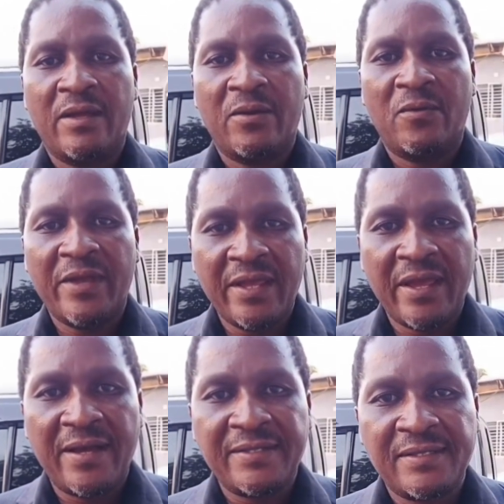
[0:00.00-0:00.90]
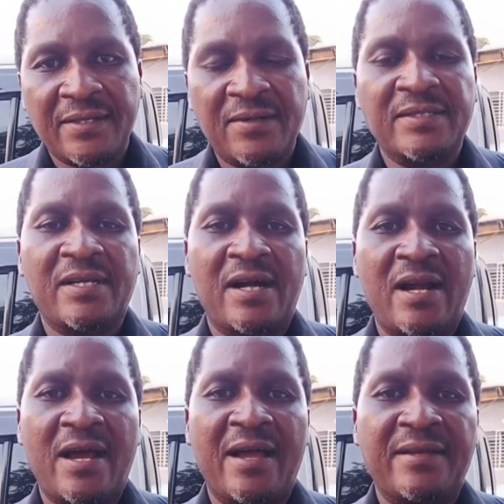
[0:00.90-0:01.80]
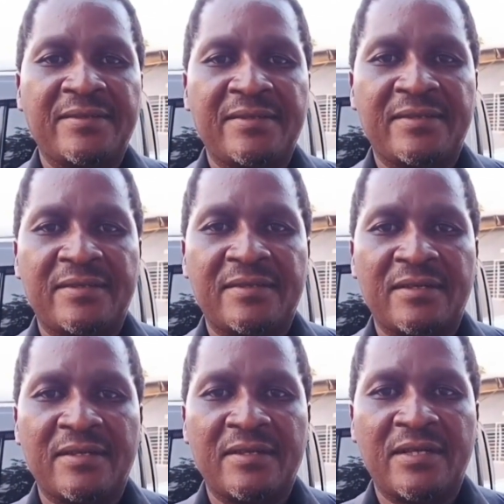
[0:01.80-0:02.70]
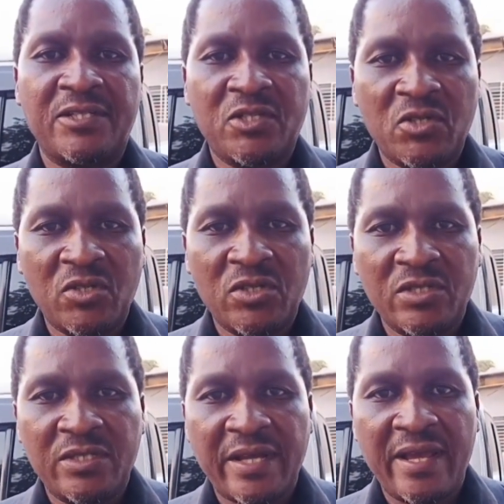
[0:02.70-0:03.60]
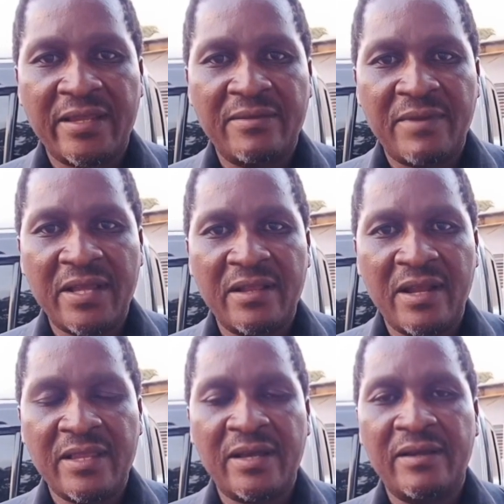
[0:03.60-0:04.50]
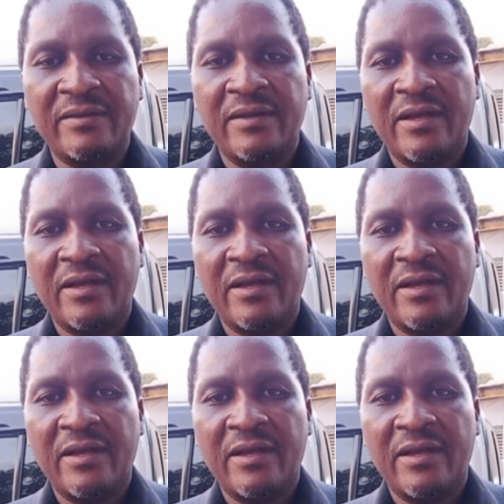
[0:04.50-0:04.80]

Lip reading: We as the Tonse Alliance issued a demand letter